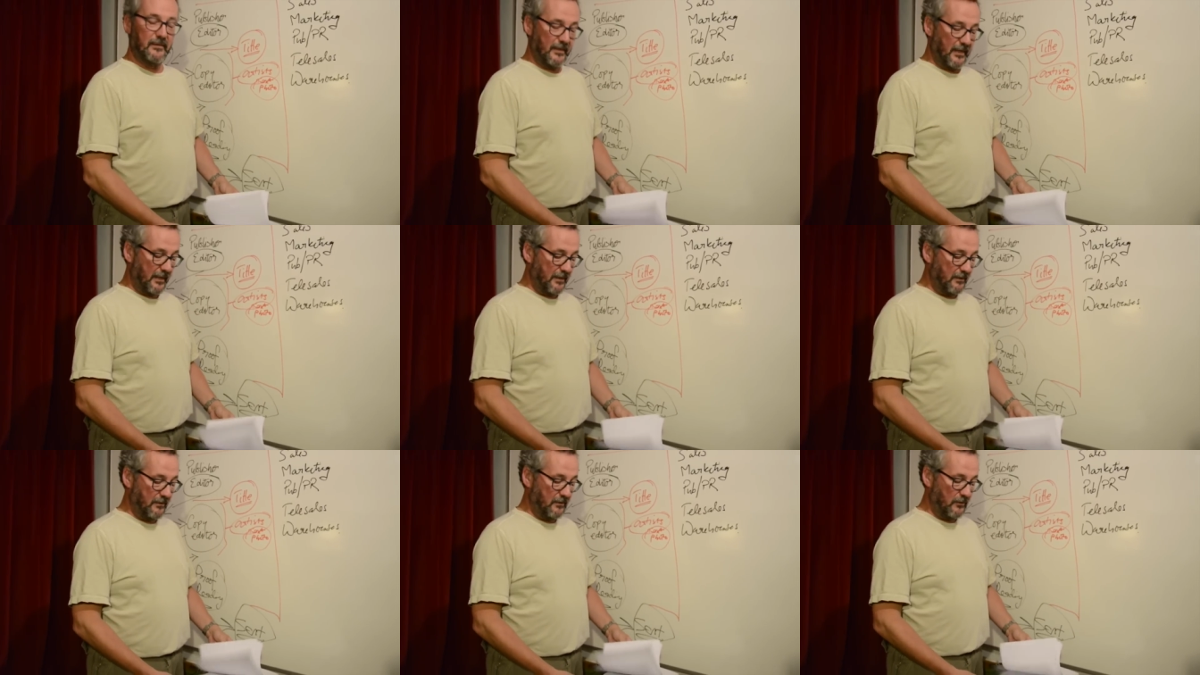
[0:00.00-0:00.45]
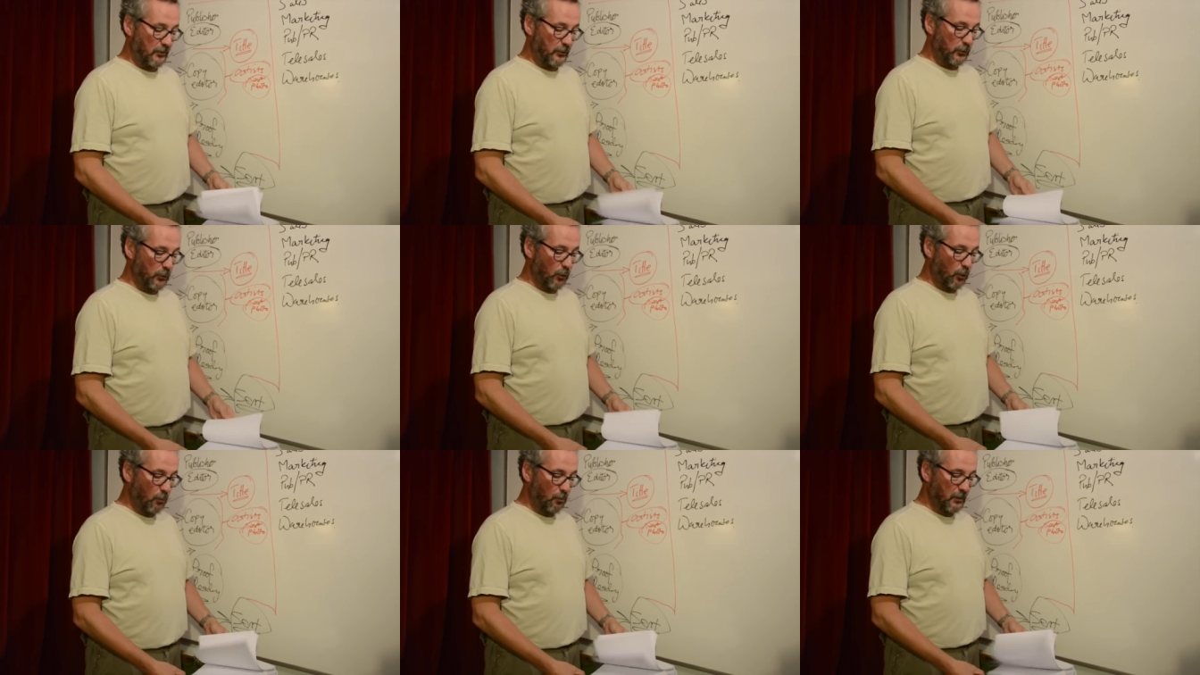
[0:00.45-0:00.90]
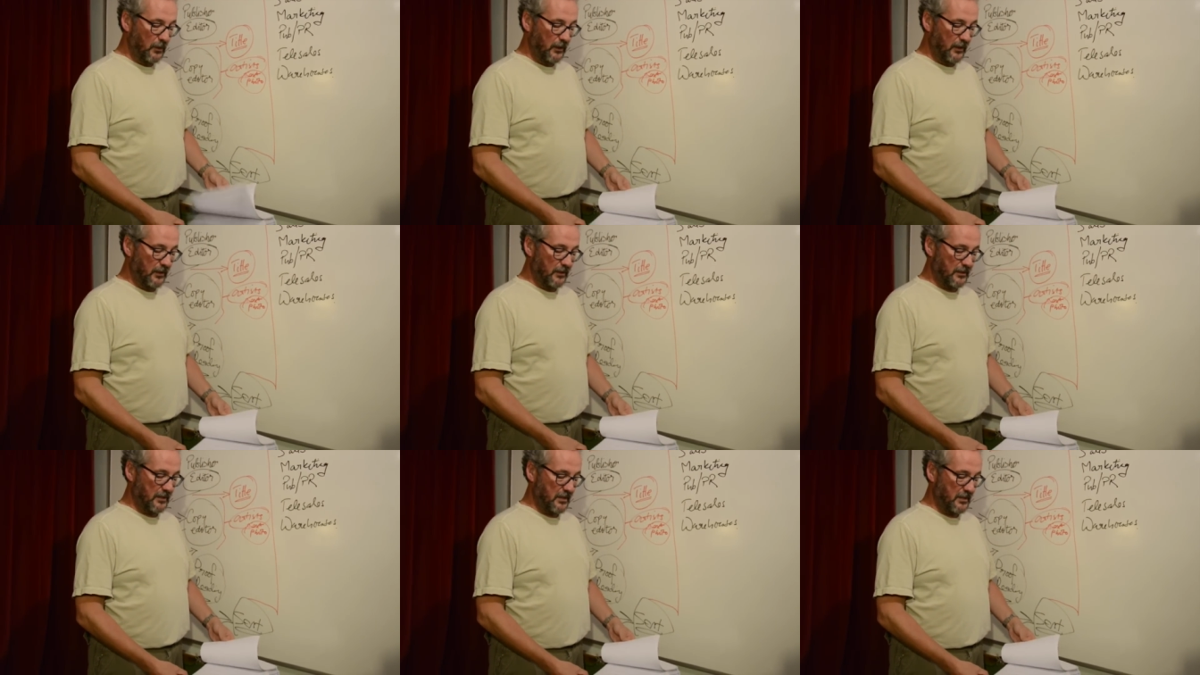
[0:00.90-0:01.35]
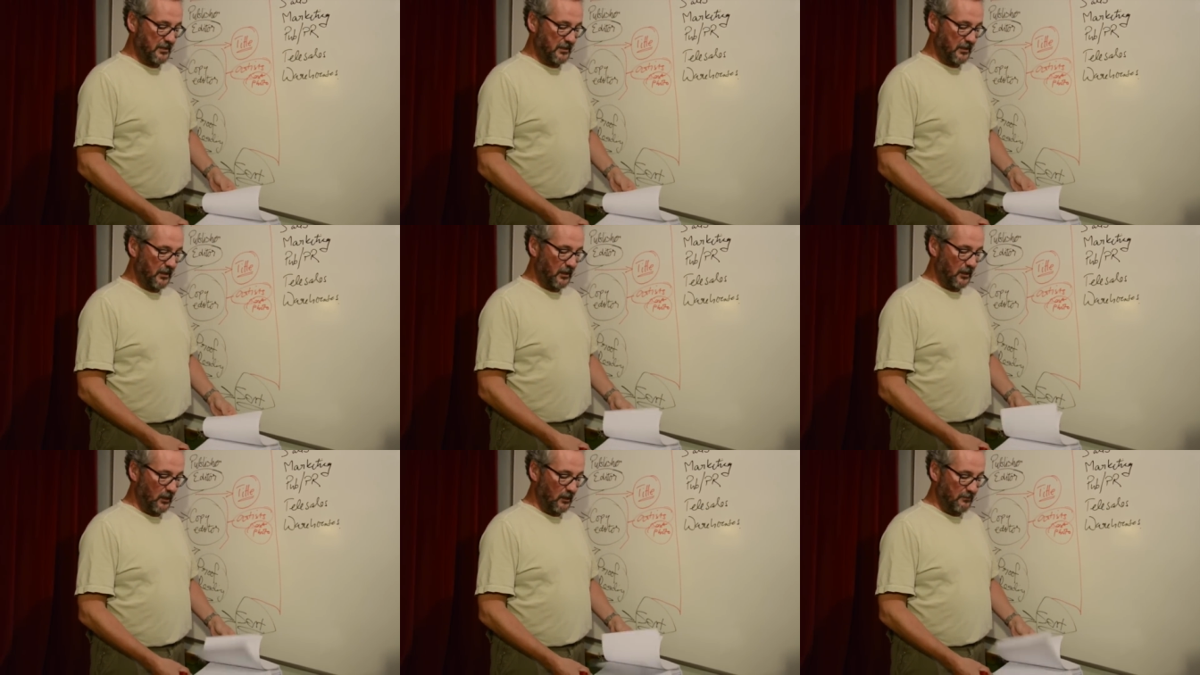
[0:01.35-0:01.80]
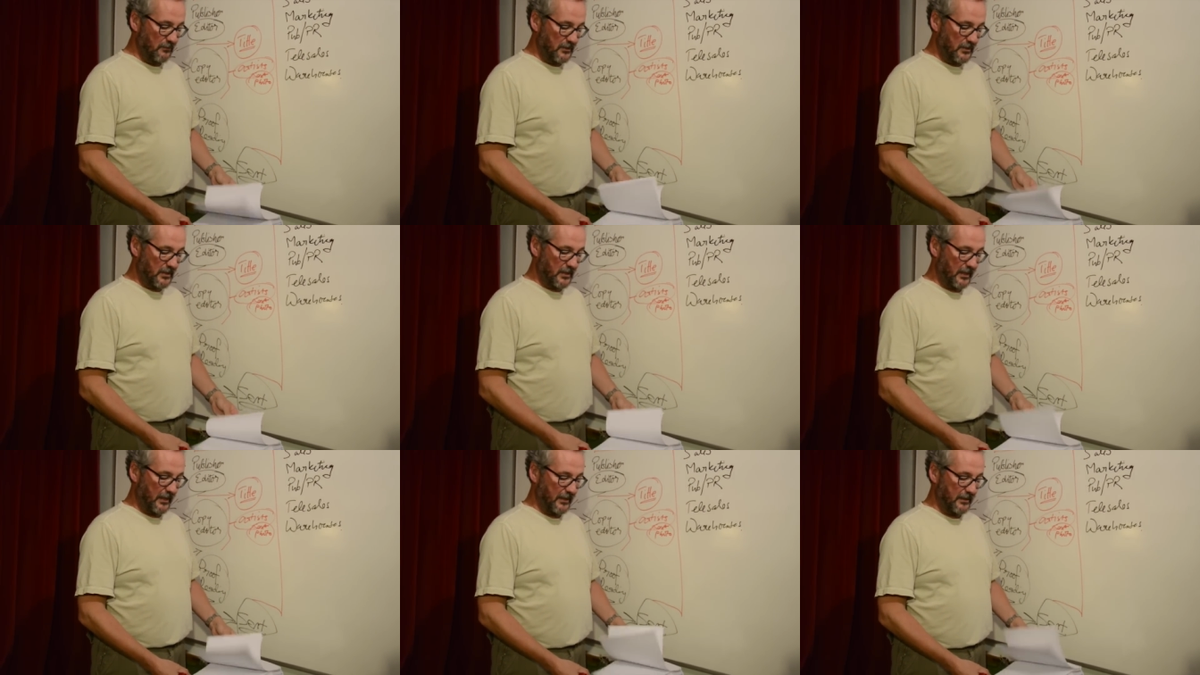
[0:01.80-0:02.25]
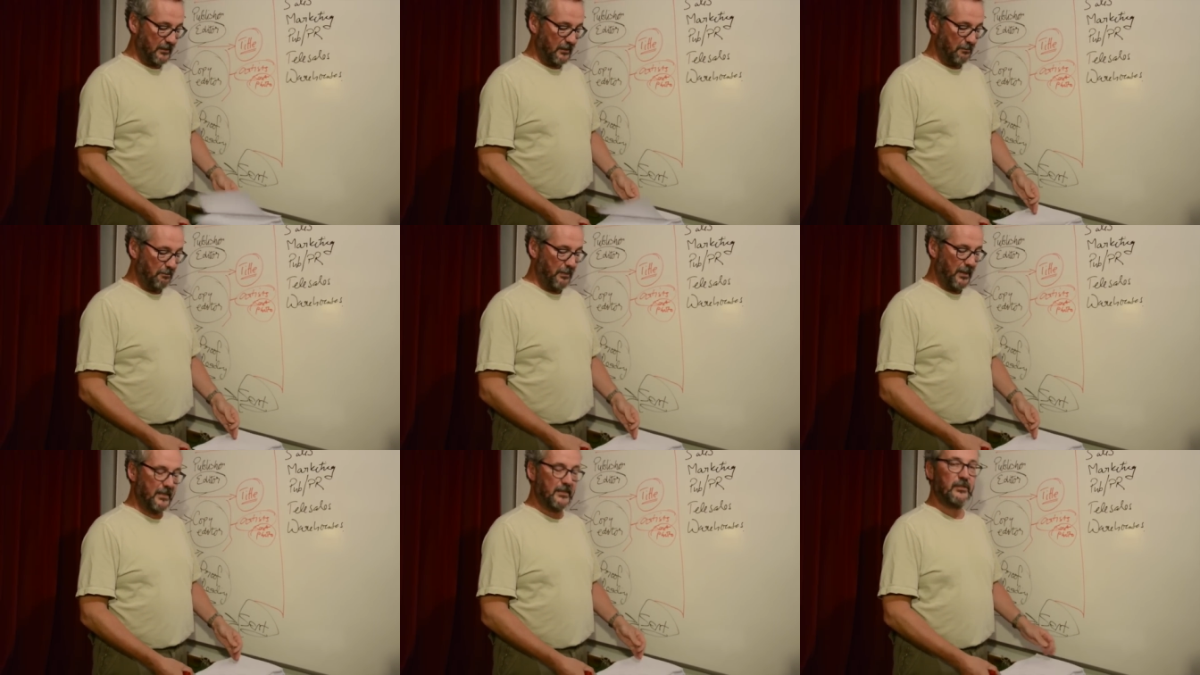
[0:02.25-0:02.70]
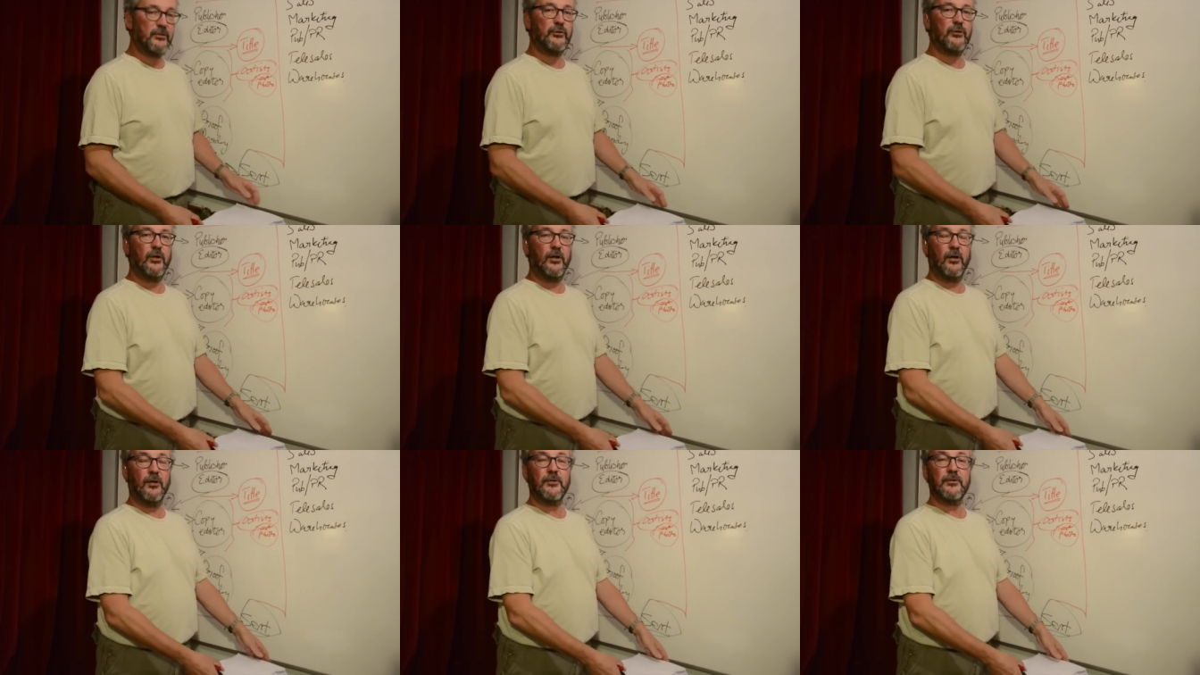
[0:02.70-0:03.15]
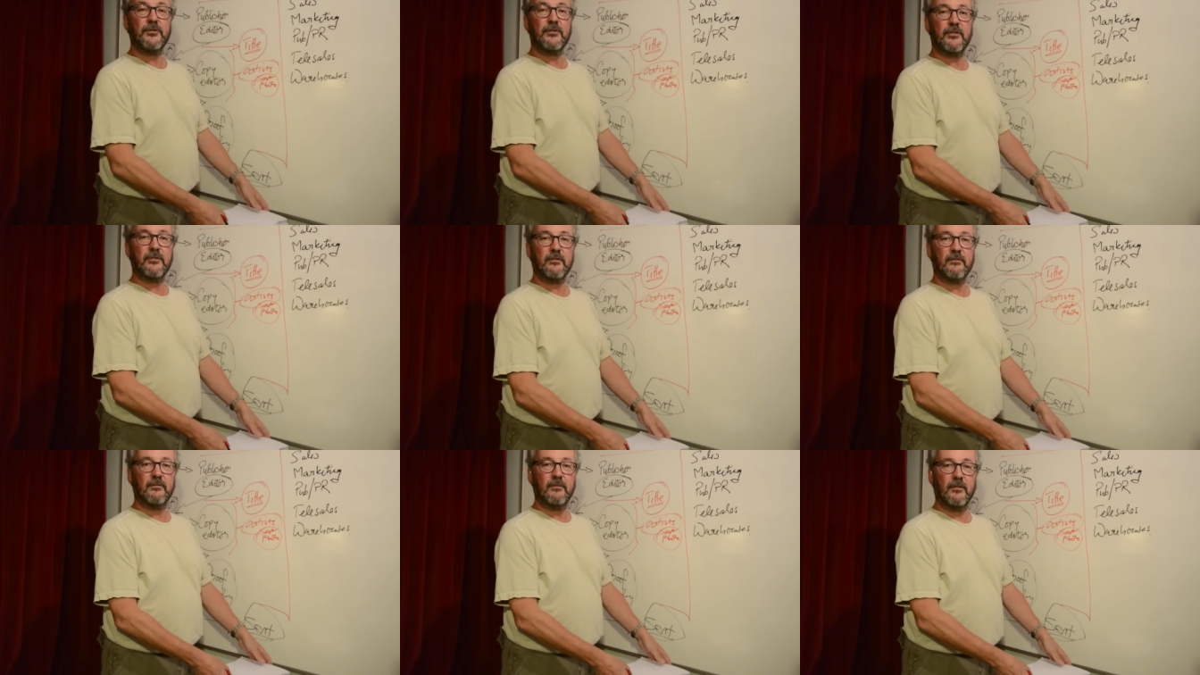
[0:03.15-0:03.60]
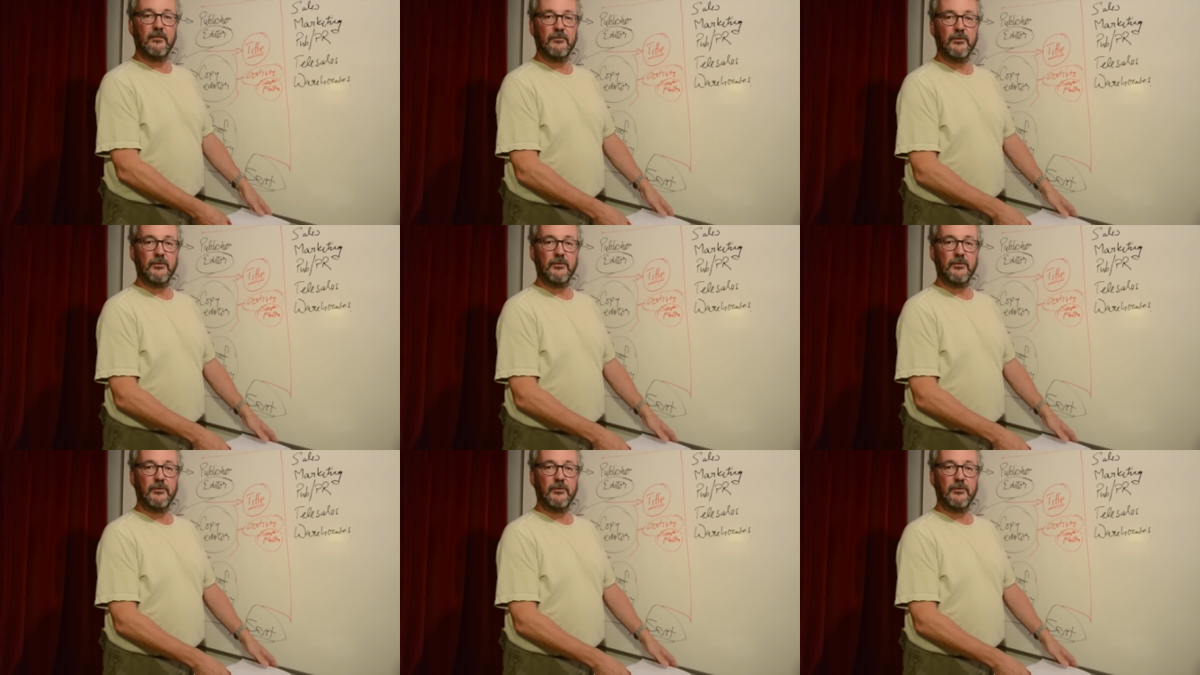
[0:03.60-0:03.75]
then your work deserves to get the best chance